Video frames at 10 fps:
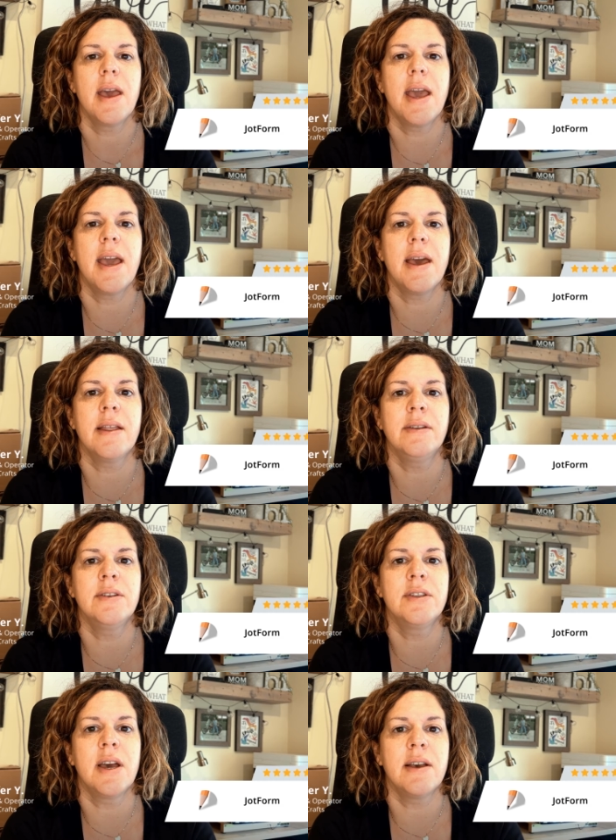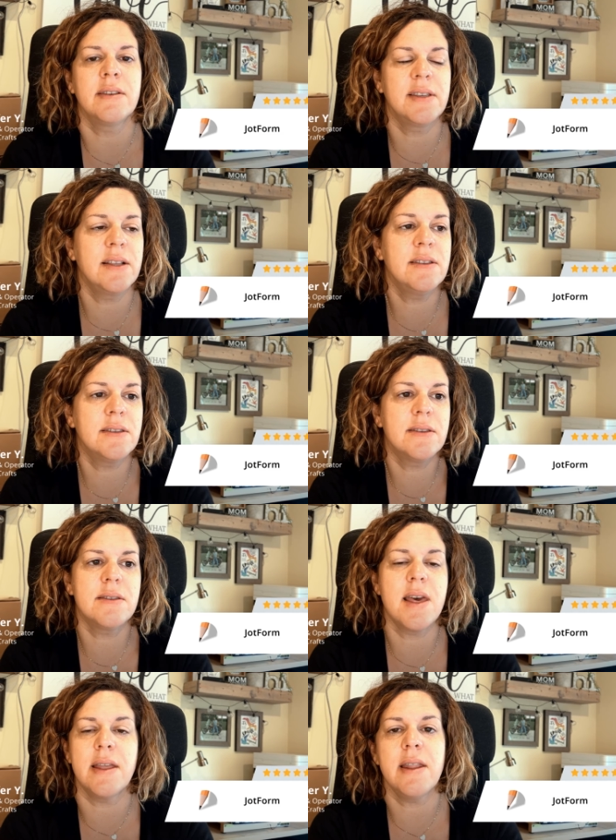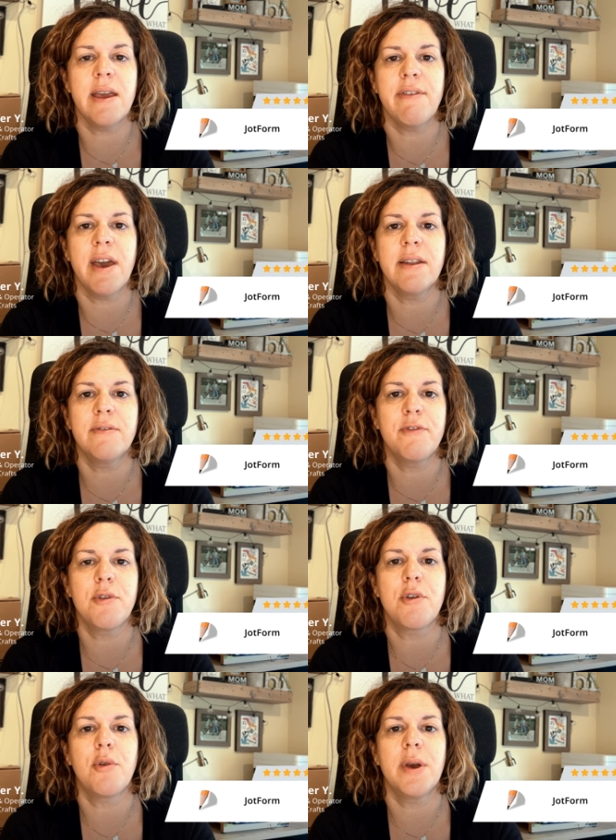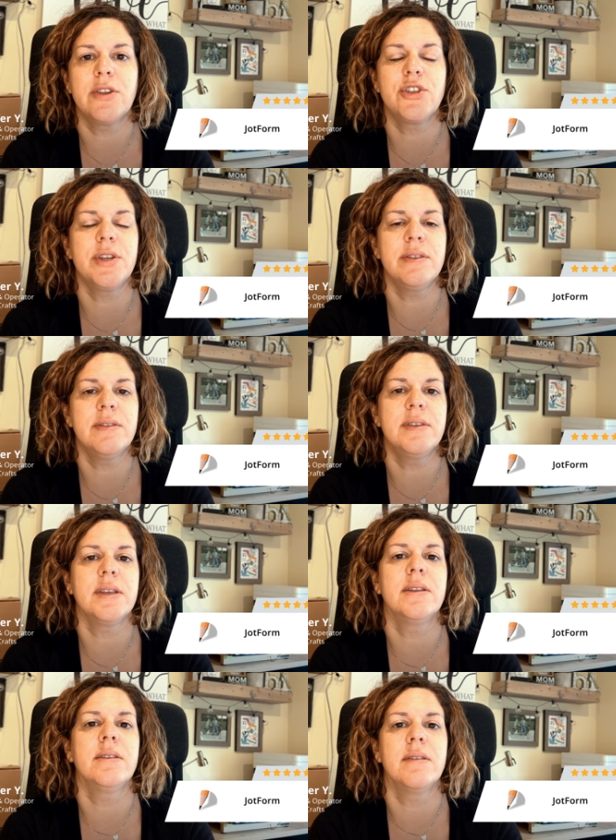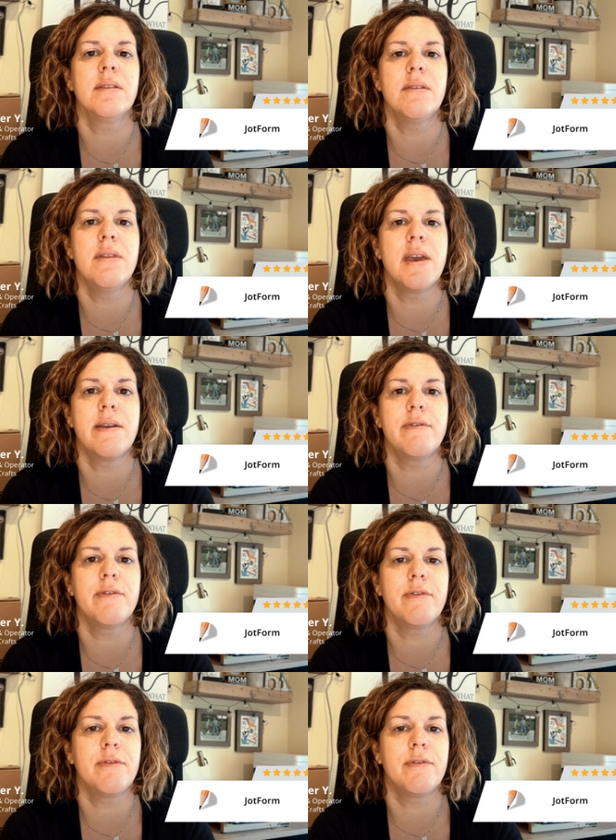And uh, since then, I've had further questions and they've,